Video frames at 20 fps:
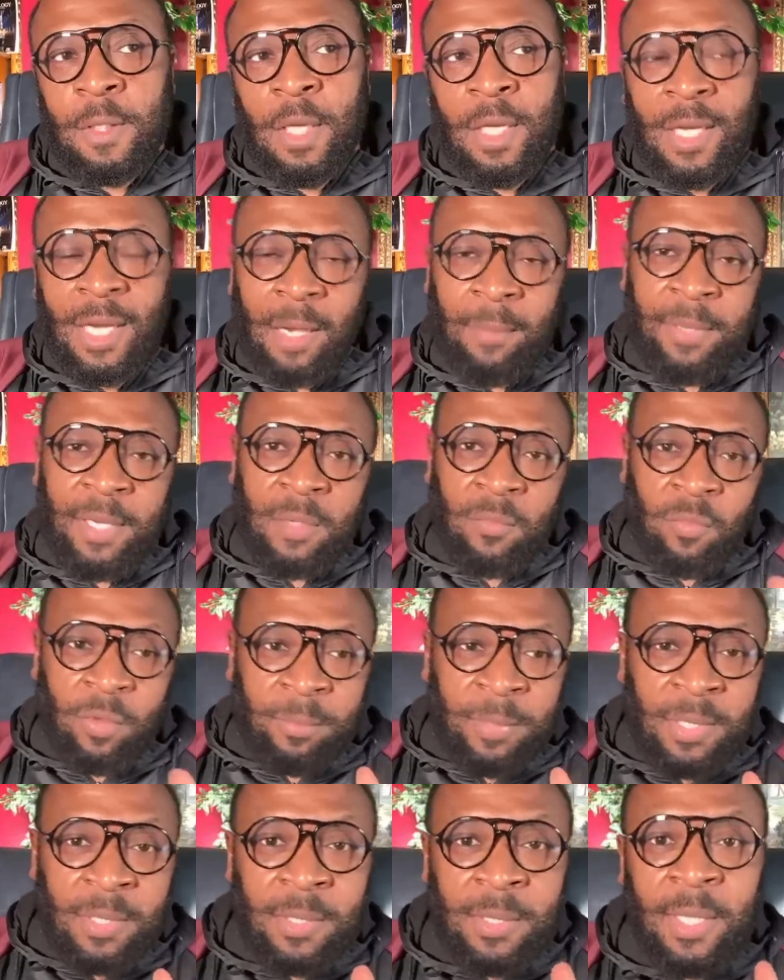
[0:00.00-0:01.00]
And how many
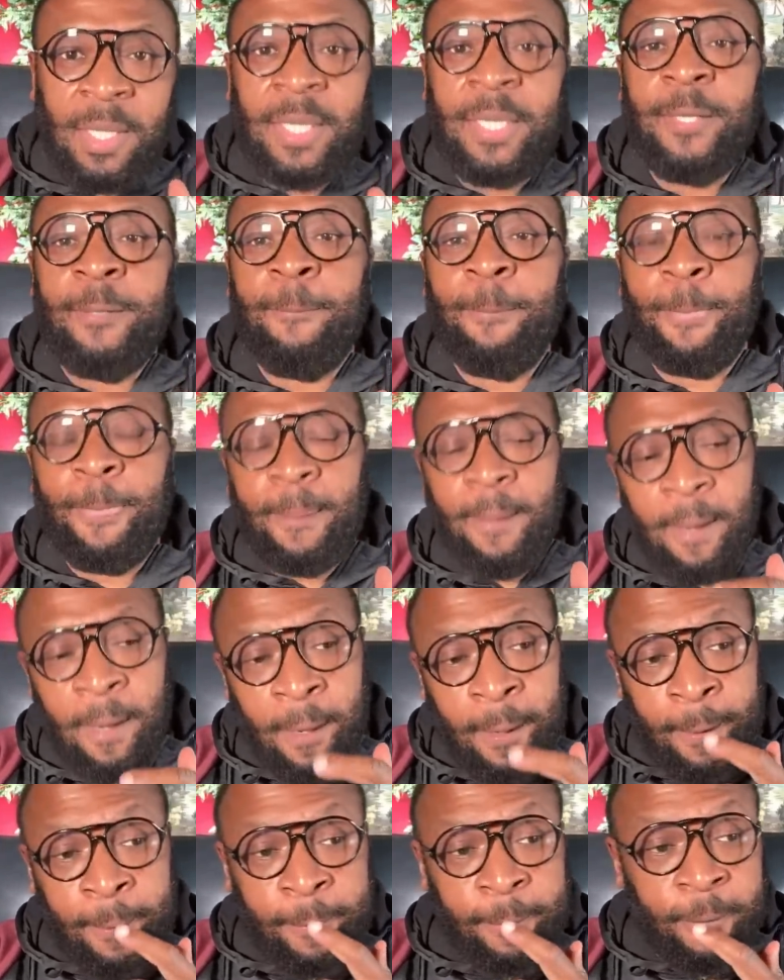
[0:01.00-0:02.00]
women today
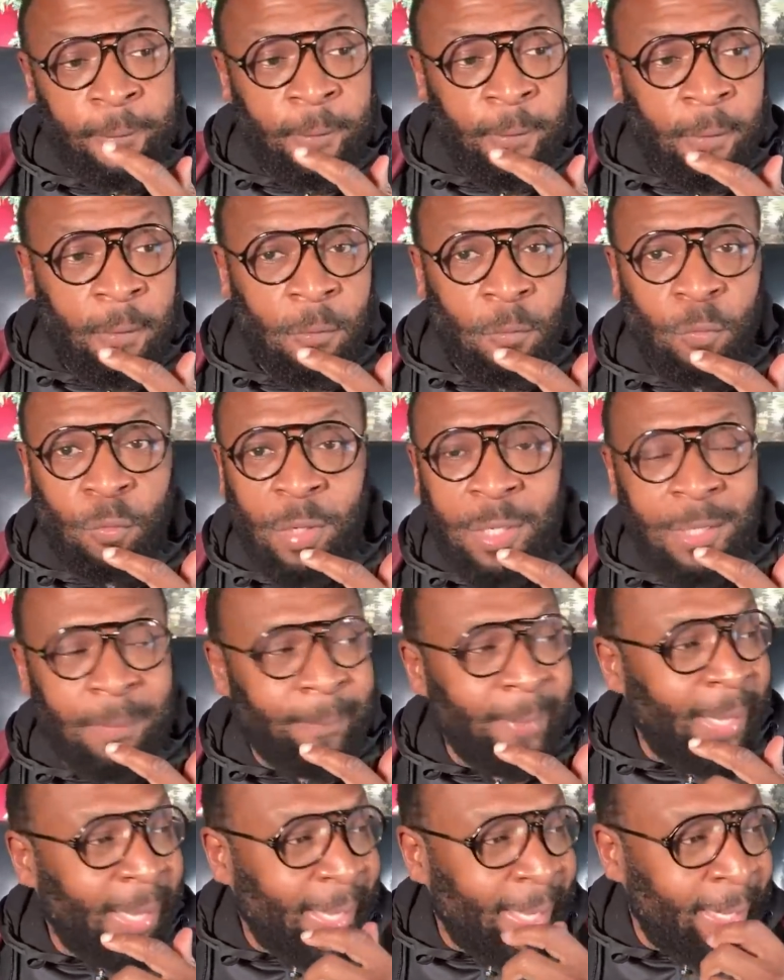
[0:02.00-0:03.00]
are running
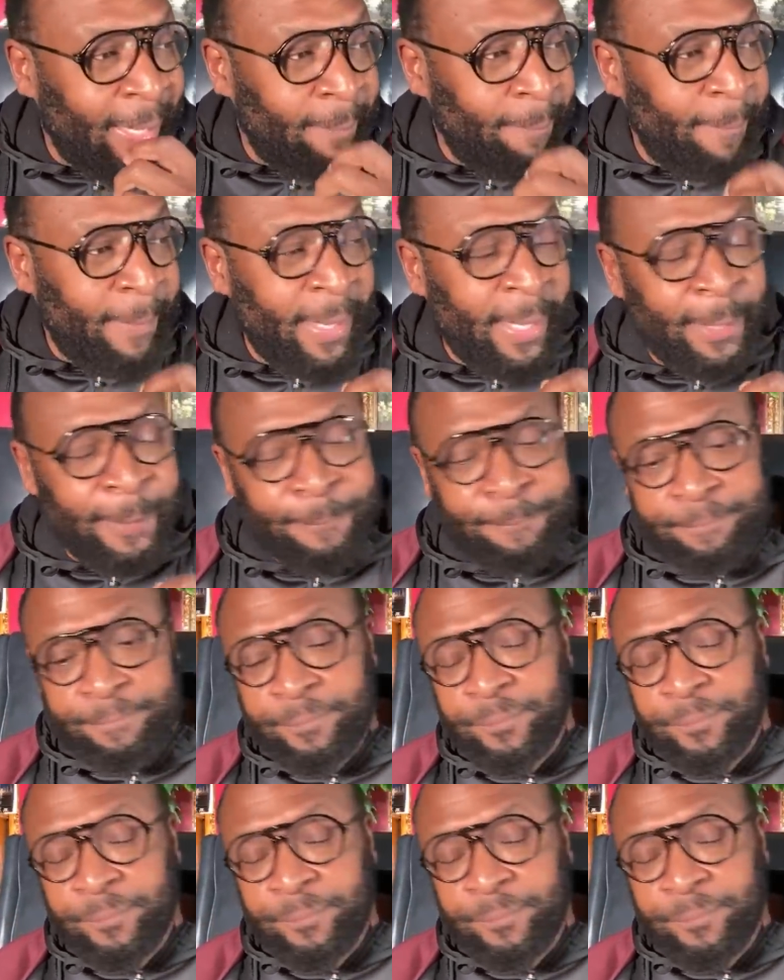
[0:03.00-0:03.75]
behind men